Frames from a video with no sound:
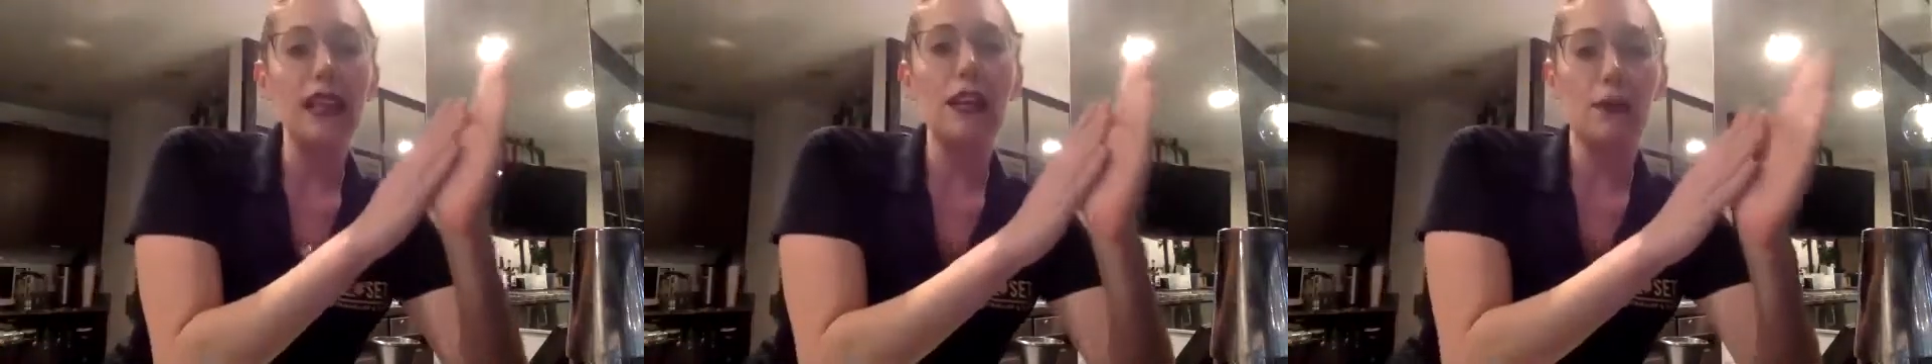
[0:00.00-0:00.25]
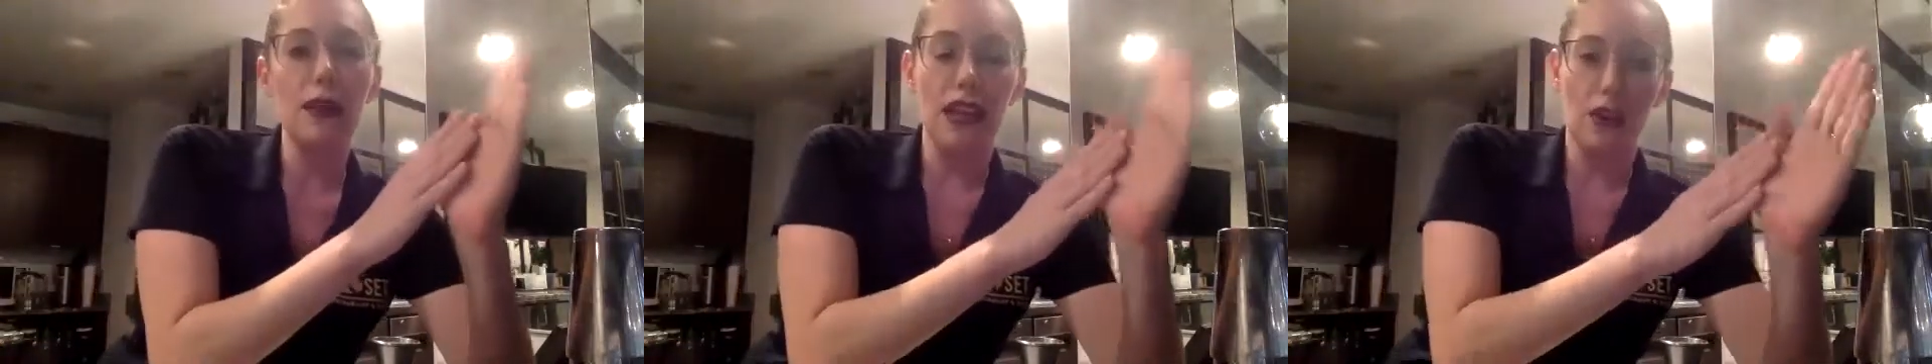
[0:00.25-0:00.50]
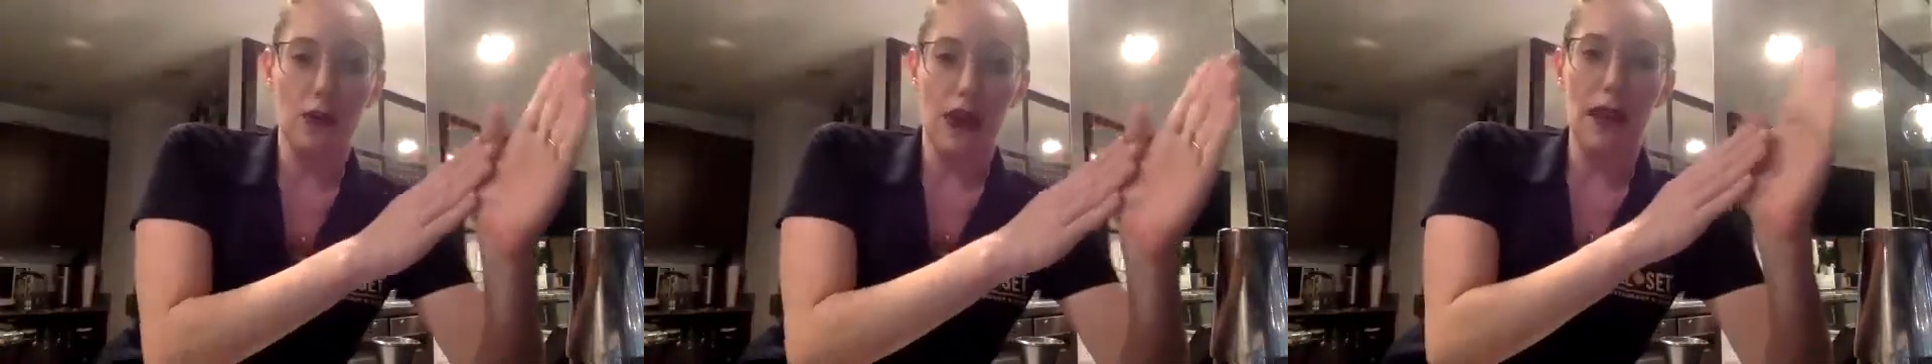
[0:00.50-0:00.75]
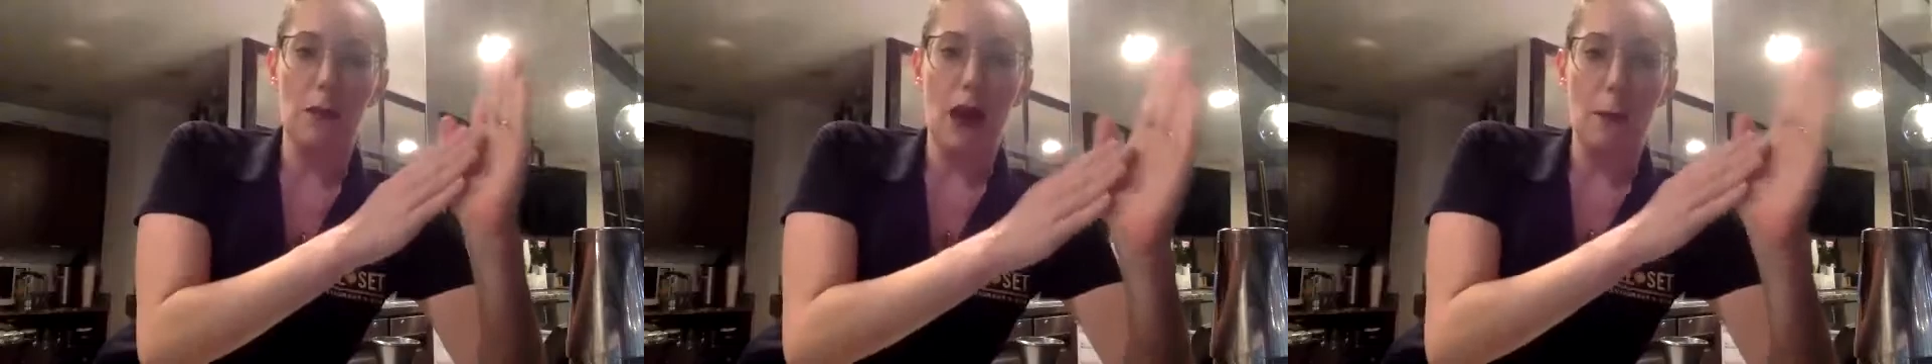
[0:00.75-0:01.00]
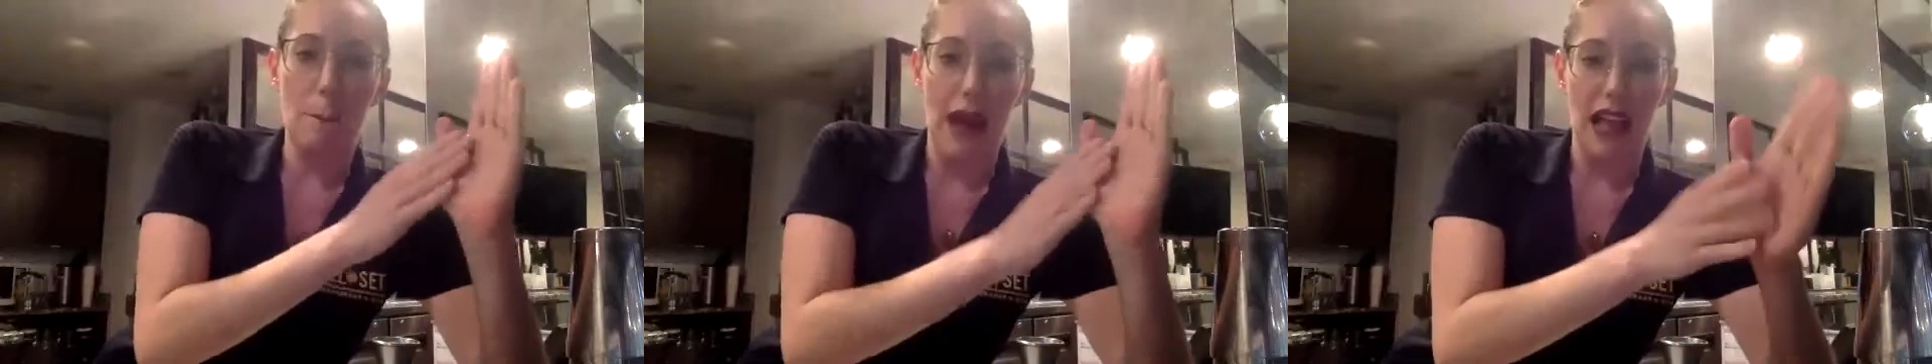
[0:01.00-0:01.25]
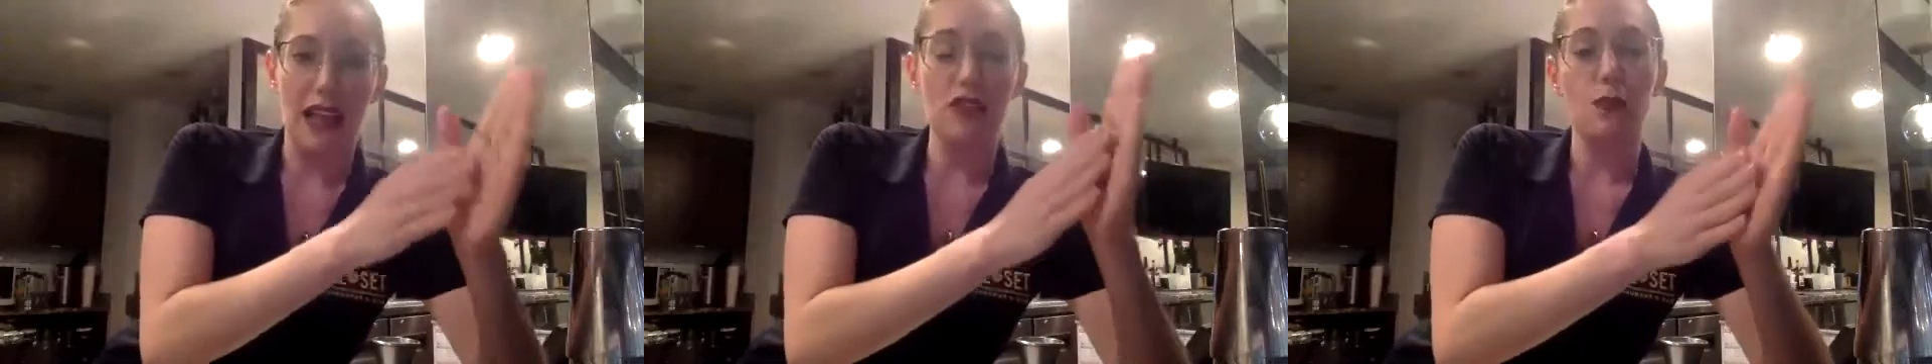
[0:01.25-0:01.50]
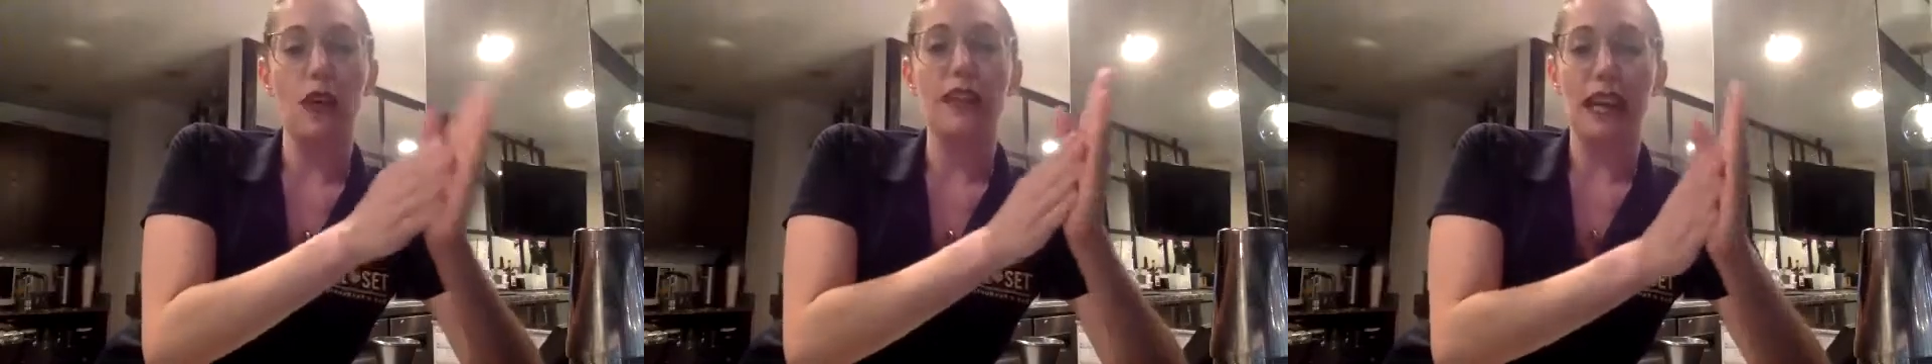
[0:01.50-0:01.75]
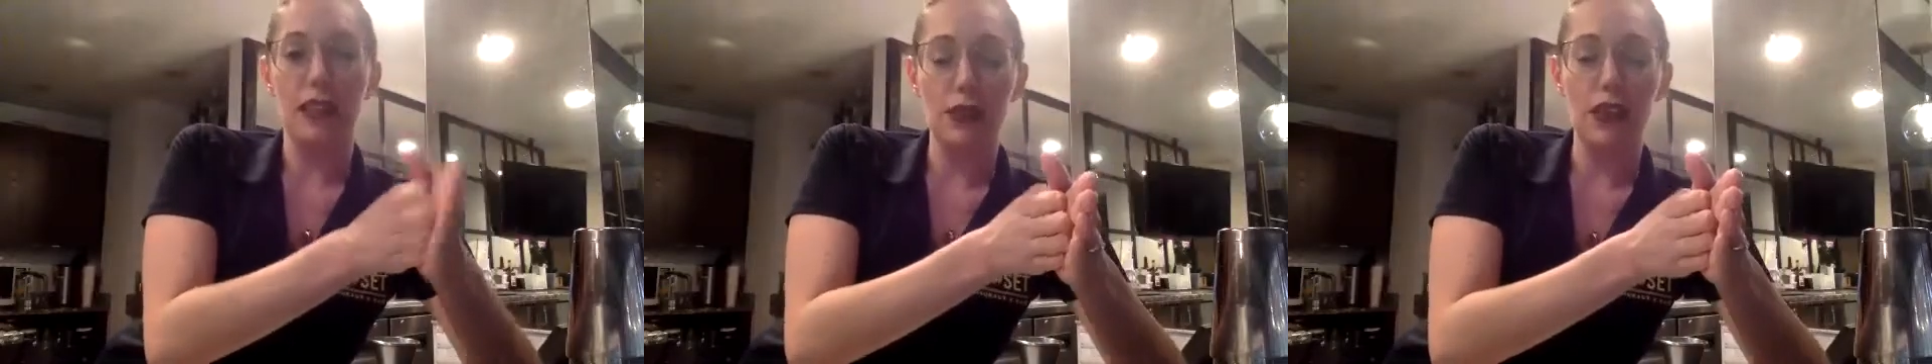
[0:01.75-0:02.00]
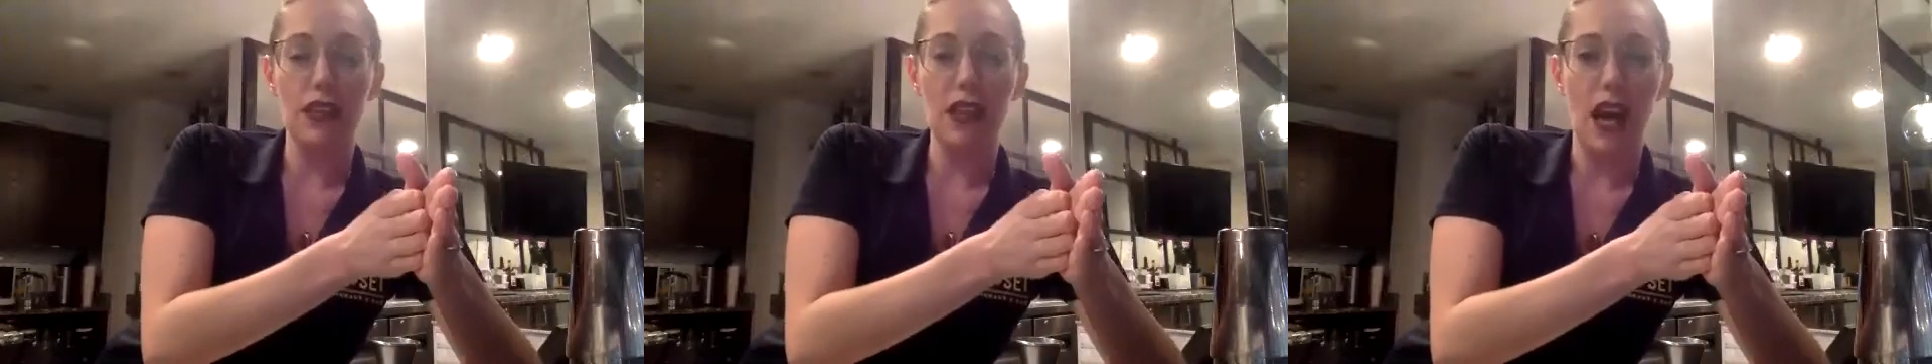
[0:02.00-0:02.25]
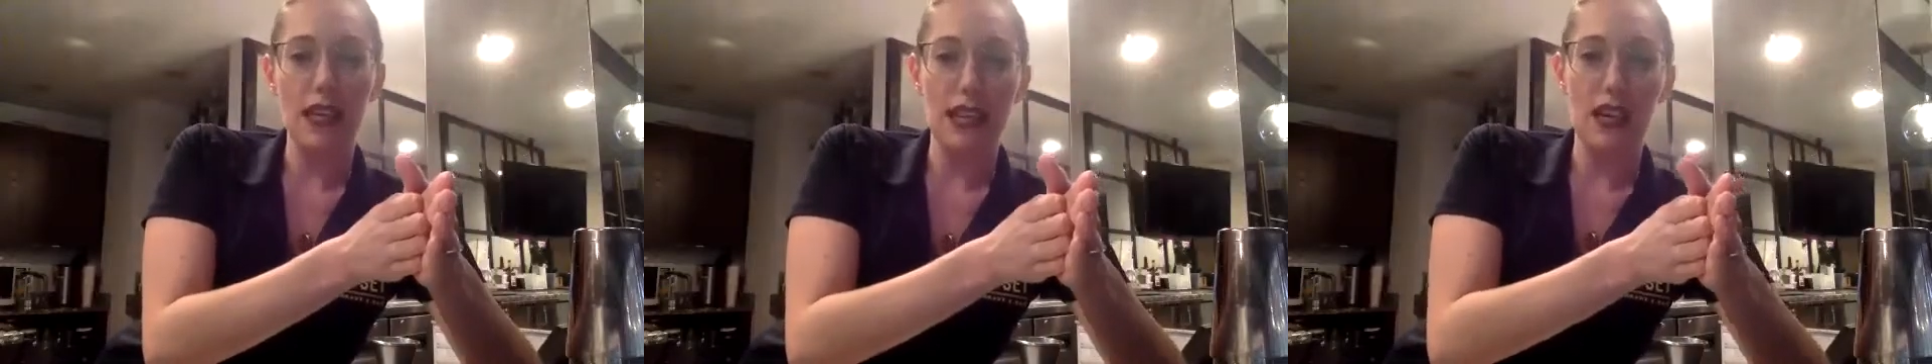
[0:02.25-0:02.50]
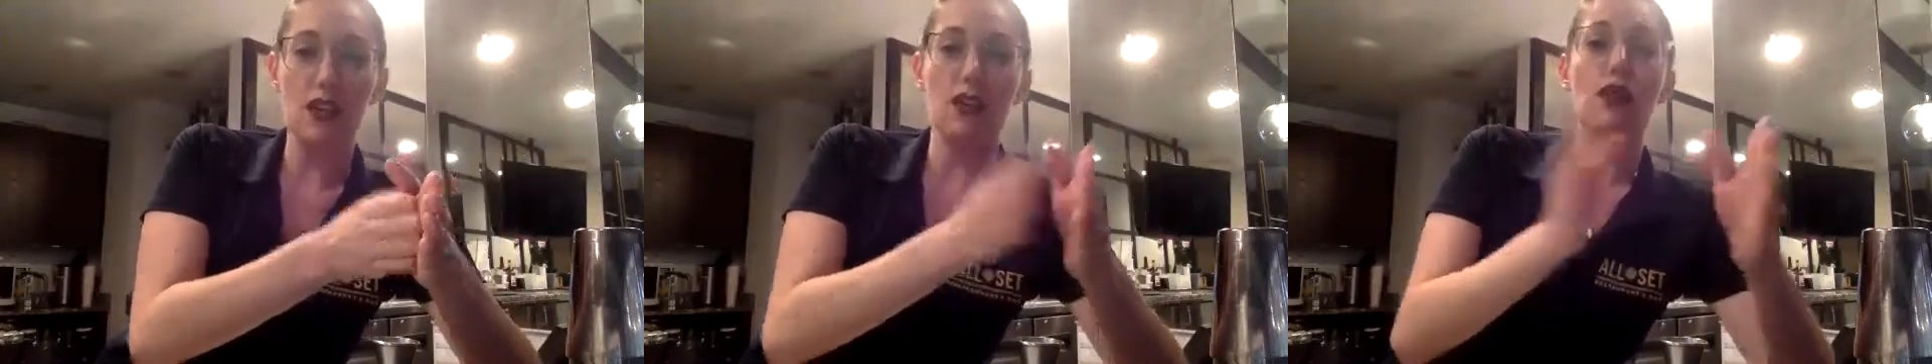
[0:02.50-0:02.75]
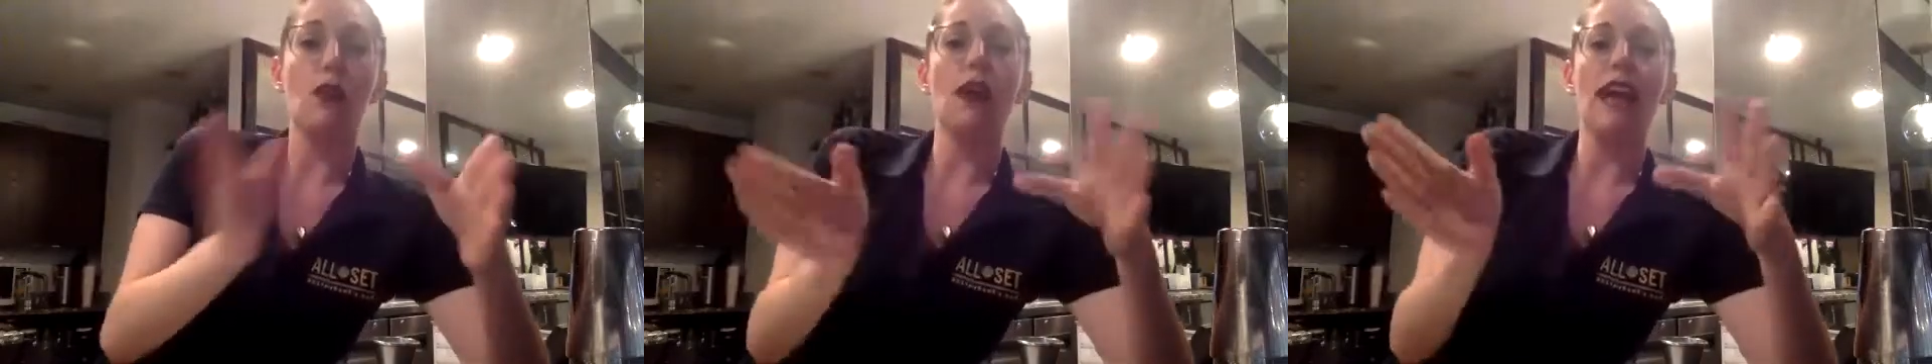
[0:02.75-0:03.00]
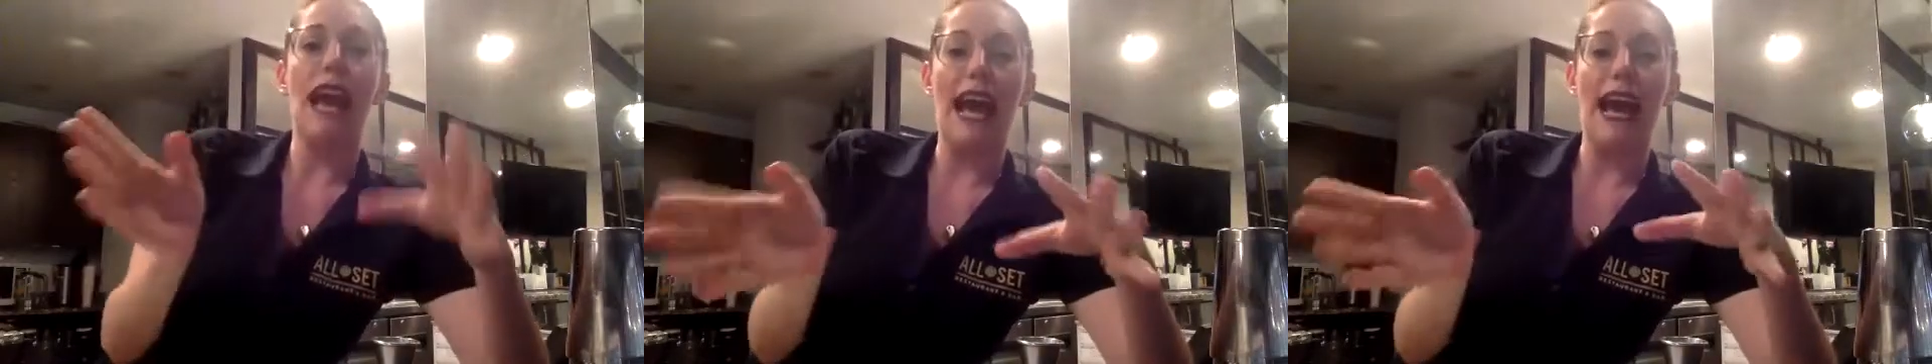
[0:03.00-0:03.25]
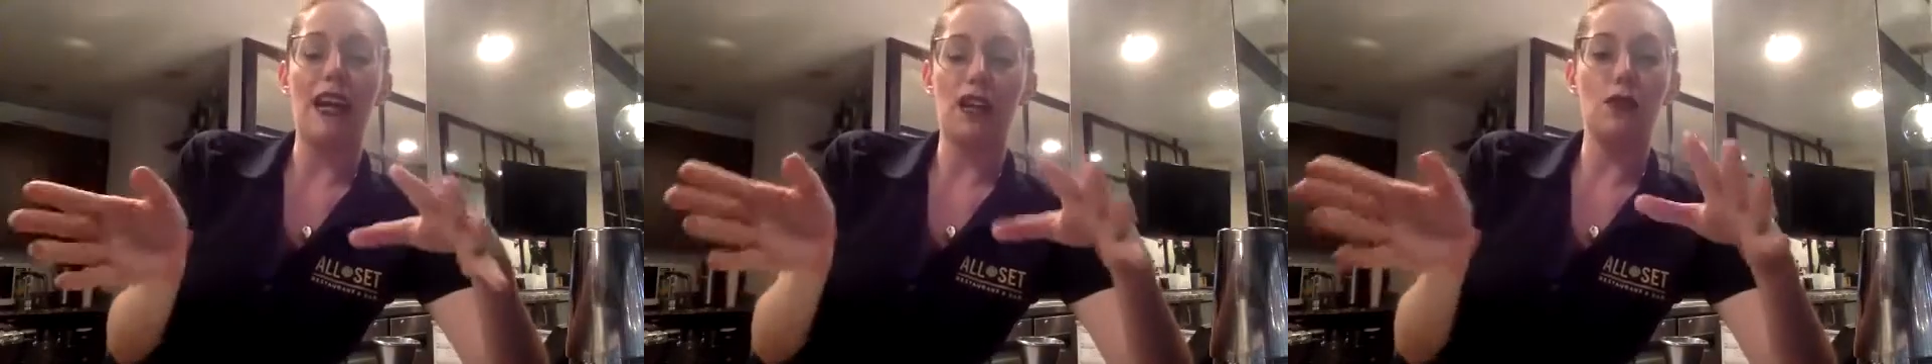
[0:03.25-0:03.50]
really great, well-balanced, well-diluted cocktail, you don't want to add,